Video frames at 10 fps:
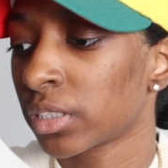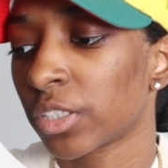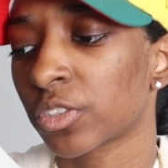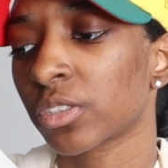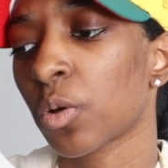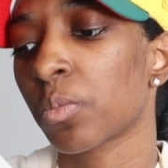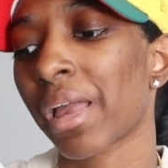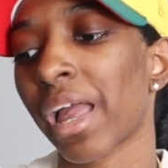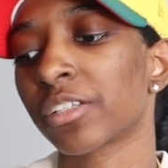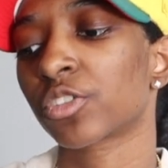There's no
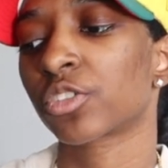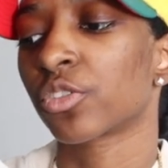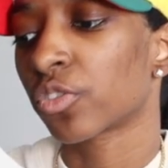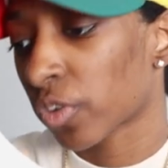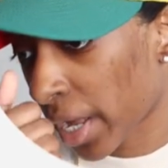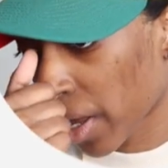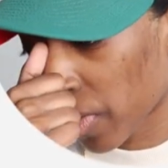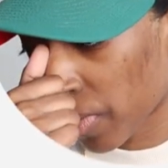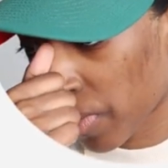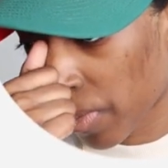match to
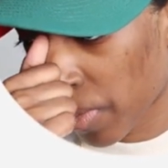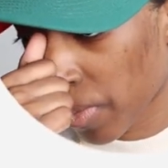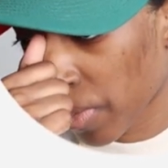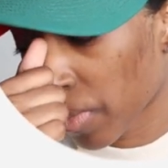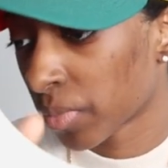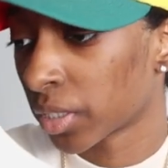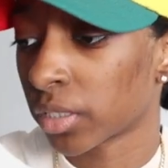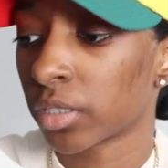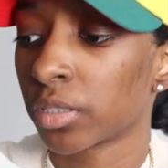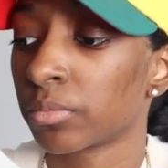crown, but
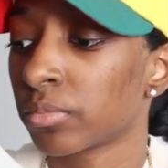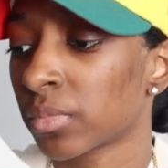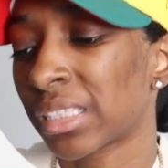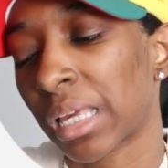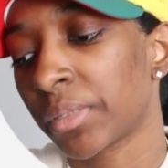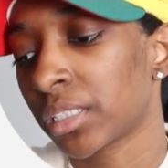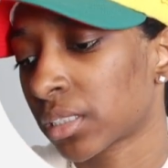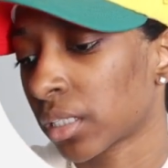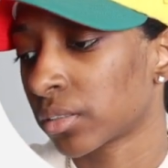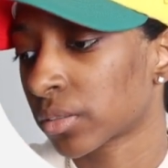that makes
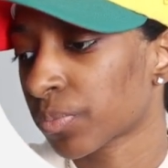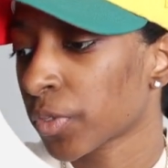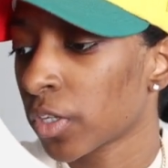sense.